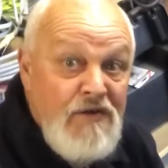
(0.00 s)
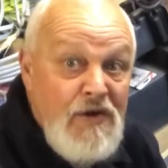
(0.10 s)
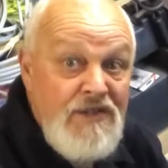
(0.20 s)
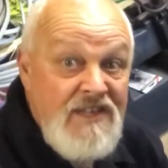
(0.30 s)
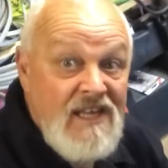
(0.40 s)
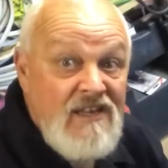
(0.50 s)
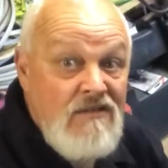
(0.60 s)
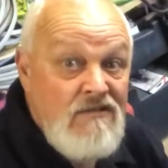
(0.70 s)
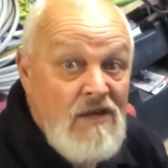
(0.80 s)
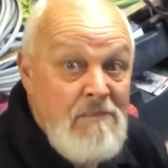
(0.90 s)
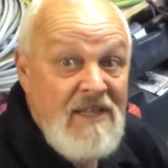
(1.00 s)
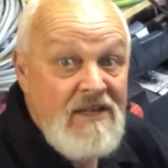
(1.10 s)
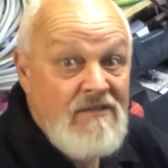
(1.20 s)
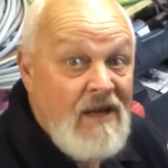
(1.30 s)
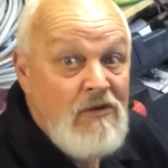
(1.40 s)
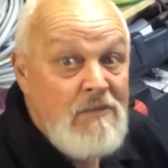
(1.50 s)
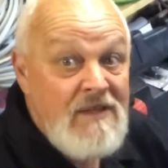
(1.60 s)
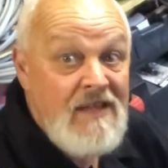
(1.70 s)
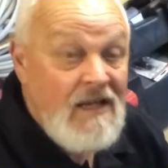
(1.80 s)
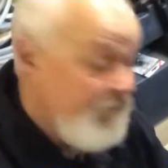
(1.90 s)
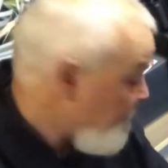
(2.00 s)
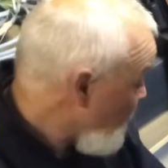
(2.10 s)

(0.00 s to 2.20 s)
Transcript: 30 seconds, a minute, that would have been done.